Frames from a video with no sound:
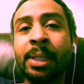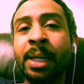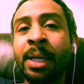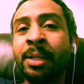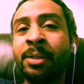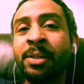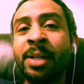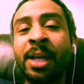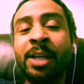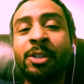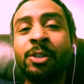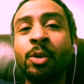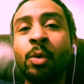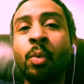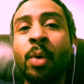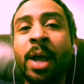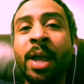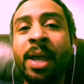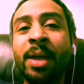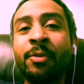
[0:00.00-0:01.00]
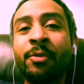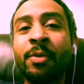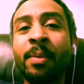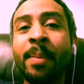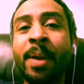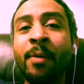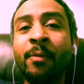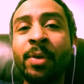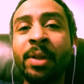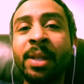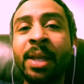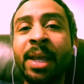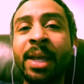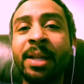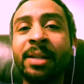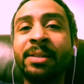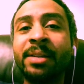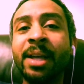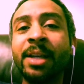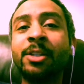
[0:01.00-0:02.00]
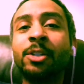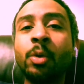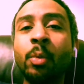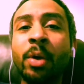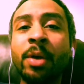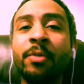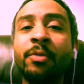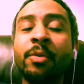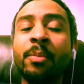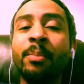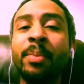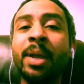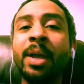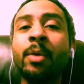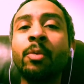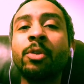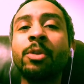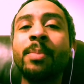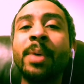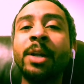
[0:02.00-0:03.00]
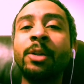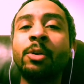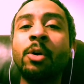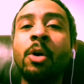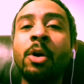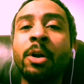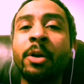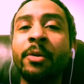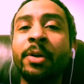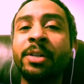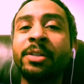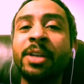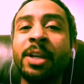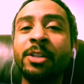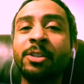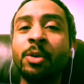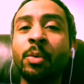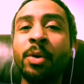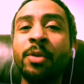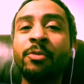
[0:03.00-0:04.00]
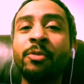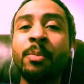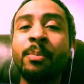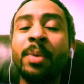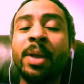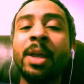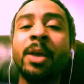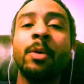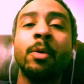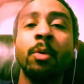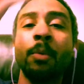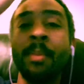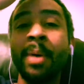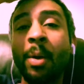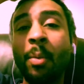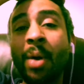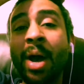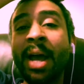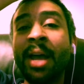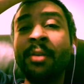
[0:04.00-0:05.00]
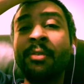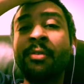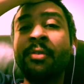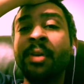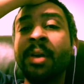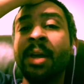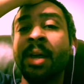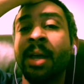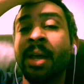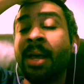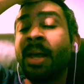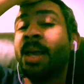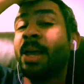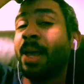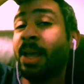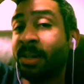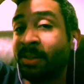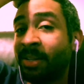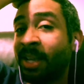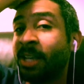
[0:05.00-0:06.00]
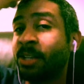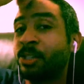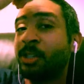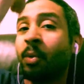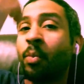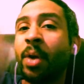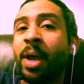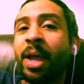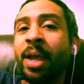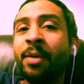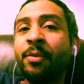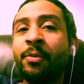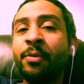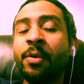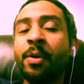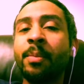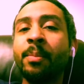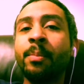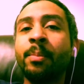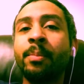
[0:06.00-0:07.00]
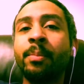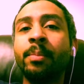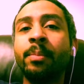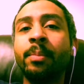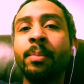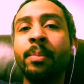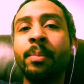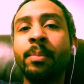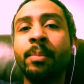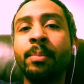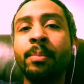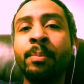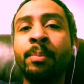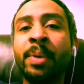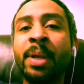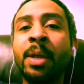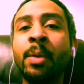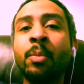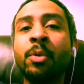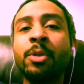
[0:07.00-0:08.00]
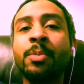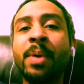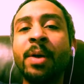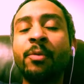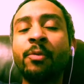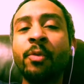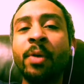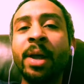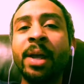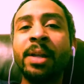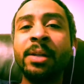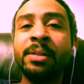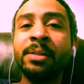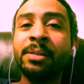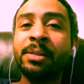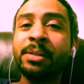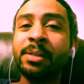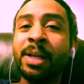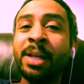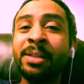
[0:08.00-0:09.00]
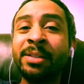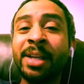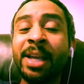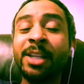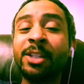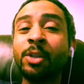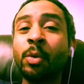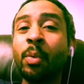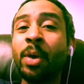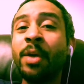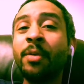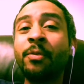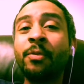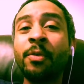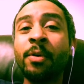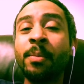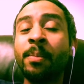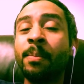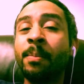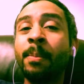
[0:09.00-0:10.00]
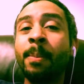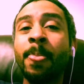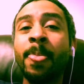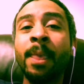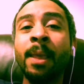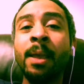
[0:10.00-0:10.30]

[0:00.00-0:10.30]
it takes away from everything. It takes away from being with my daughter. It takes away from being with my wife. It takes away from being with my friends. It takes away from